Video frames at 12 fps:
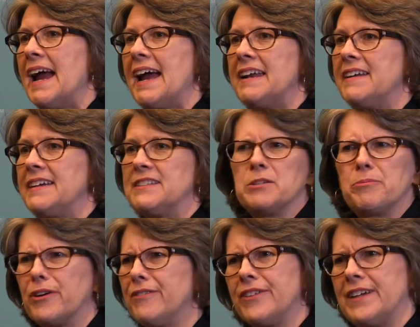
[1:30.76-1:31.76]
And it's a
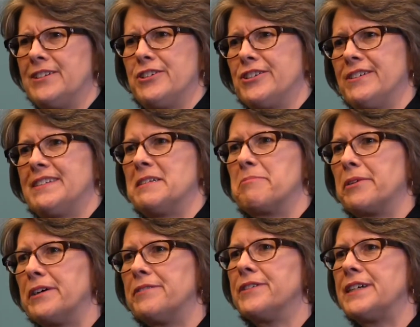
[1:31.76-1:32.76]
privilege. It's a
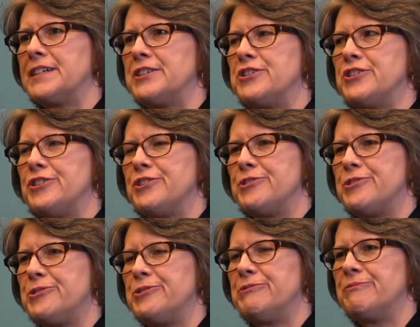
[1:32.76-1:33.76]
privilege
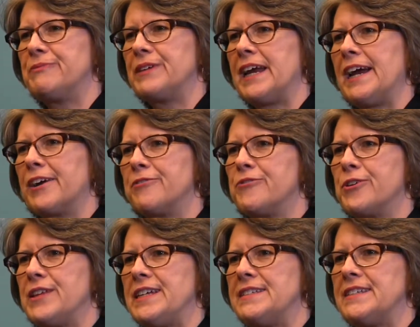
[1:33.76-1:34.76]
to care for
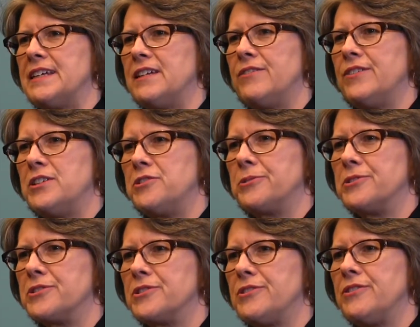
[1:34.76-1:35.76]
these
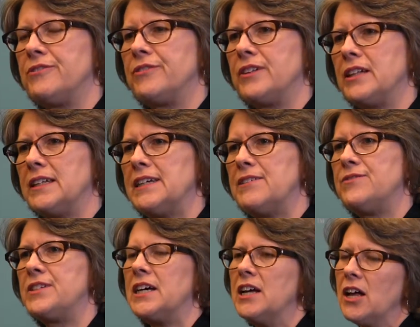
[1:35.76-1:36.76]
individuals who've
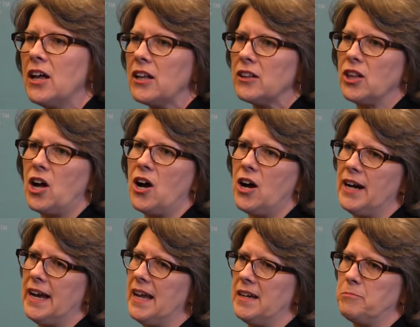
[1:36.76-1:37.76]
lived
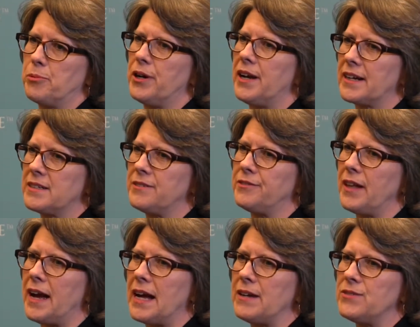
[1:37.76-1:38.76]
long and productive
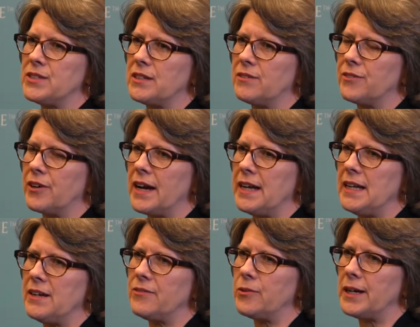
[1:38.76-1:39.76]
lives in a
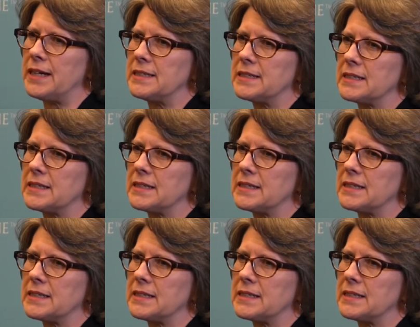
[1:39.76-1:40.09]
variety of ways.